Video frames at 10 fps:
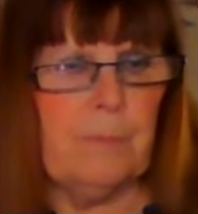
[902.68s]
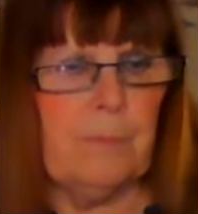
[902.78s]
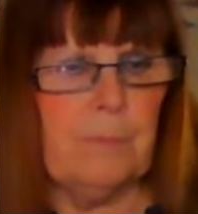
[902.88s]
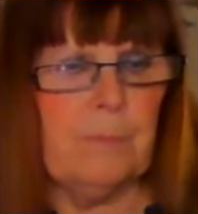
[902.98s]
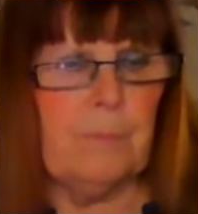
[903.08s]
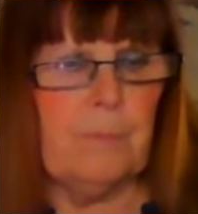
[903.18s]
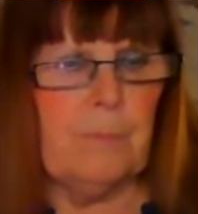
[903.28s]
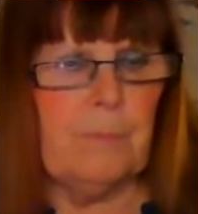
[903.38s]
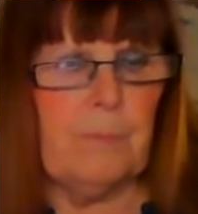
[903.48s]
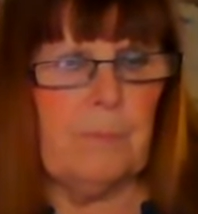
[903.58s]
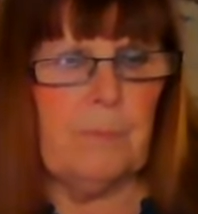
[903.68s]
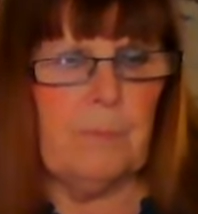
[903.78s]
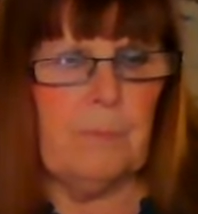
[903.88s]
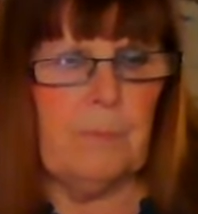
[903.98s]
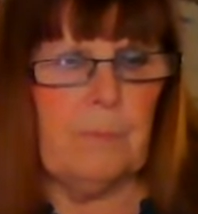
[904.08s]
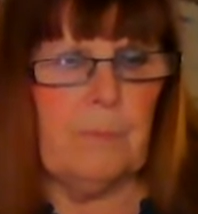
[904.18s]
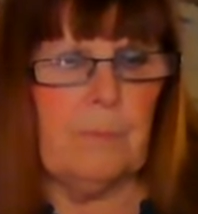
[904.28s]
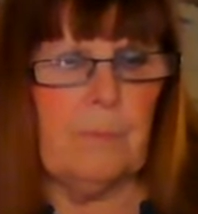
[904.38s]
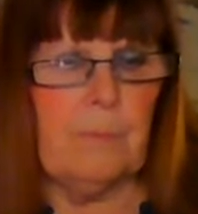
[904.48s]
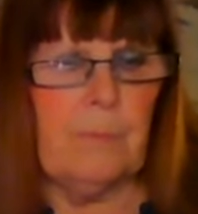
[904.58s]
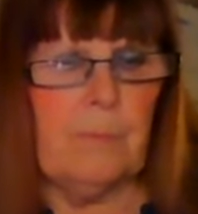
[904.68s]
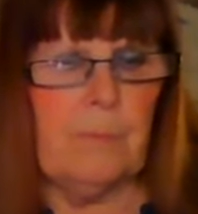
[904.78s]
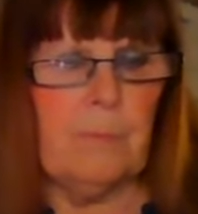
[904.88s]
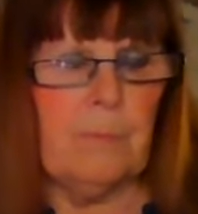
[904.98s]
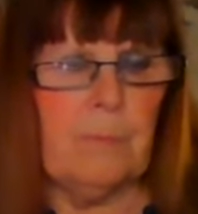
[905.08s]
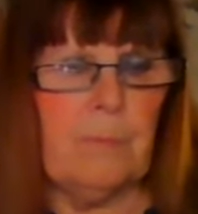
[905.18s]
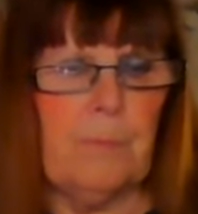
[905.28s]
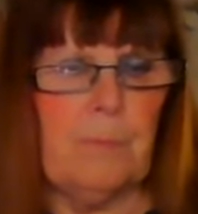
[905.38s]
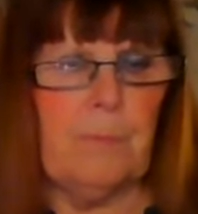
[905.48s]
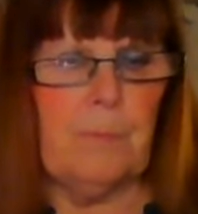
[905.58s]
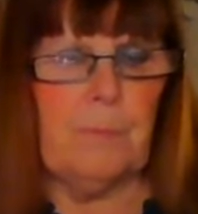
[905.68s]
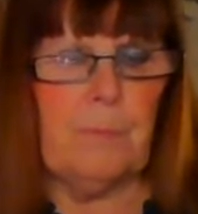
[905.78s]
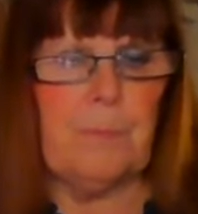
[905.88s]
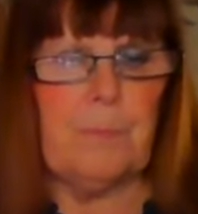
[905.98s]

No one is speaking in this clip.